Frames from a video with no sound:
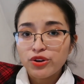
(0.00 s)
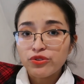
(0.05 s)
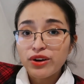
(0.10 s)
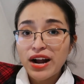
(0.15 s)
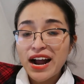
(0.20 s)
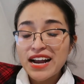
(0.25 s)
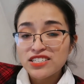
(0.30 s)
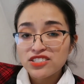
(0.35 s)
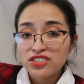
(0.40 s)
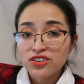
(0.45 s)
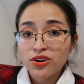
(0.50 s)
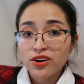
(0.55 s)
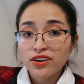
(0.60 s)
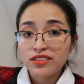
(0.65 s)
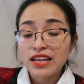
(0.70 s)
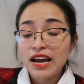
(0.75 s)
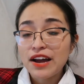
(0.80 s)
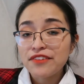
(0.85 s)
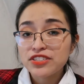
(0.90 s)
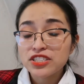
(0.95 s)
right or
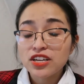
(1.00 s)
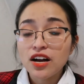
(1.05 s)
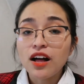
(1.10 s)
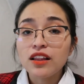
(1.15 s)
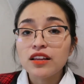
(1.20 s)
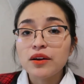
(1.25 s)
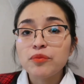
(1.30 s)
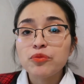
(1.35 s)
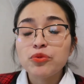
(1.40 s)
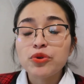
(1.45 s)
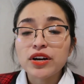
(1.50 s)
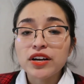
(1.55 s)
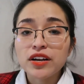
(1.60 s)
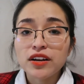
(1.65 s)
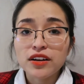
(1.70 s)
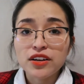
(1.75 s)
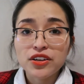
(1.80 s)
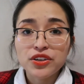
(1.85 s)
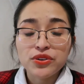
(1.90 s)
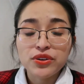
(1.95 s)
left column where
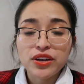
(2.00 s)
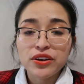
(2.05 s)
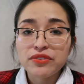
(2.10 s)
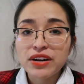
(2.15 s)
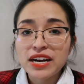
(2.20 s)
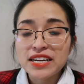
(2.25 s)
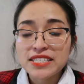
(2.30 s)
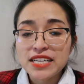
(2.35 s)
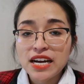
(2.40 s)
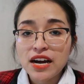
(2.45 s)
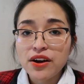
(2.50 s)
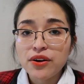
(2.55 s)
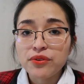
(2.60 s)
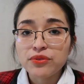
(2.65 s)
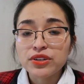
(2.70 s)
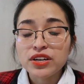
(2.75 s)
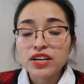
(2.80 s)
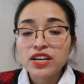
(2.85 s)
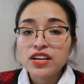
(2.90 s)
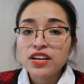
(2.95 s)
you can write
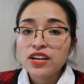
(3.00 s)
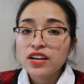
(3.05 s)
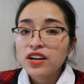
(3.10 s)
down